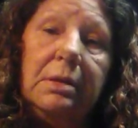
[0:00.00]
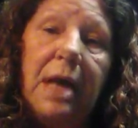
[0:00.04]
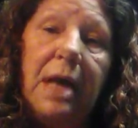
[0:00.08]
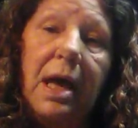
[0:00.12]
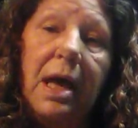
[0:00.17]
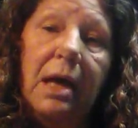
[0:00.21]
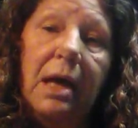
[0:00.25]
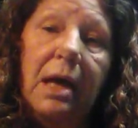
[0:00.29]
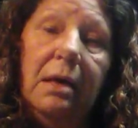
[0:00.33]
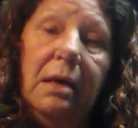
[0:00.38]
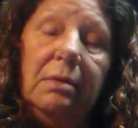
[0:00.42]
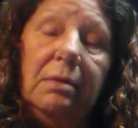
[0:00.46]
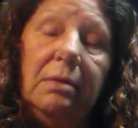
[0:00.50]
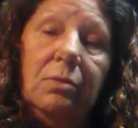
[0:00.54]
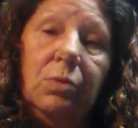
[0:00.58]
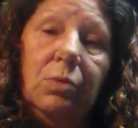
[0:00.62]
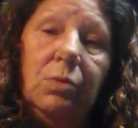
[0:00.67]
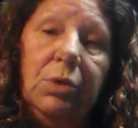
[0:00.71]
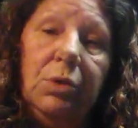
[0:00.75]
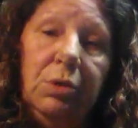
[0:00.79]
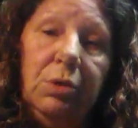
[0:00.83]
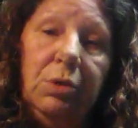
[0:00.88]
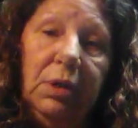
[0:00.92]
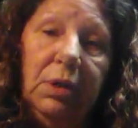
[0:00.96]
that
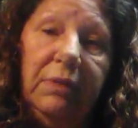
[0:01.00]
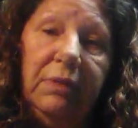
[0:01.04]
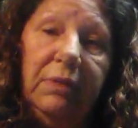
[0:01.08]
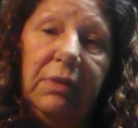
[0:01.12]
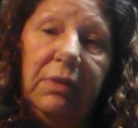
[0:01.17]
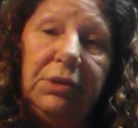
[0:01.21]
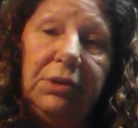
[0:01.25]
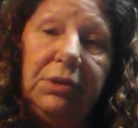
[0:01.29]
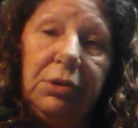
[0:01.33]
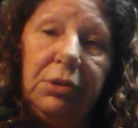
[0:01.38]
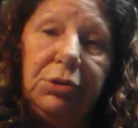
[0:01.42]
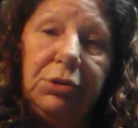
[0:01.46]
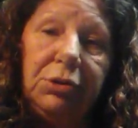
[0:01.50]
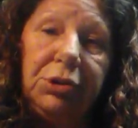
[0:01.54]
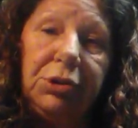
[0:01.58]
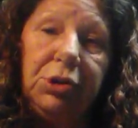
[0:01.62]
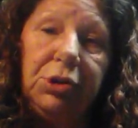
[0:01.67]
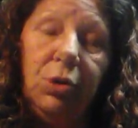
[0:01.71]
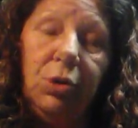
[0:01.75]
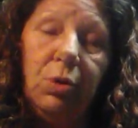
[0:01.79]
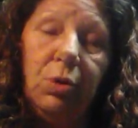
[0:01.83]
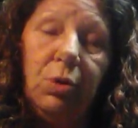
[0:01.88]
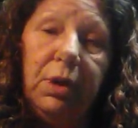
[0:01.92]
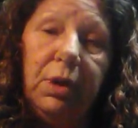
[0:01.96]
when you live on Social
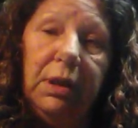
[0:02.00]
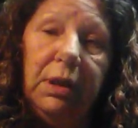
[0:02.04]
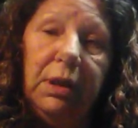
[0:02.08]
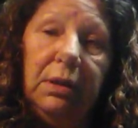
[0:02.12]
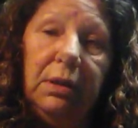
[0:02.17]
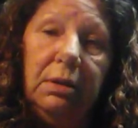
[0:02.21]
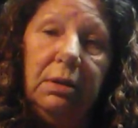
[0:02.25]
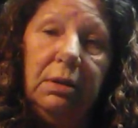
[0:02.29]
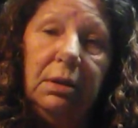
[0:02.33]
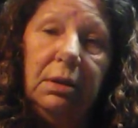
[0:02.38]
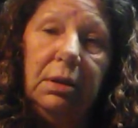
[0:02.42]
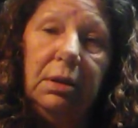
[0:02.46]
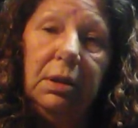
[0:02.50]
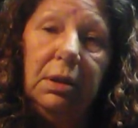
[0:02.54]
Security,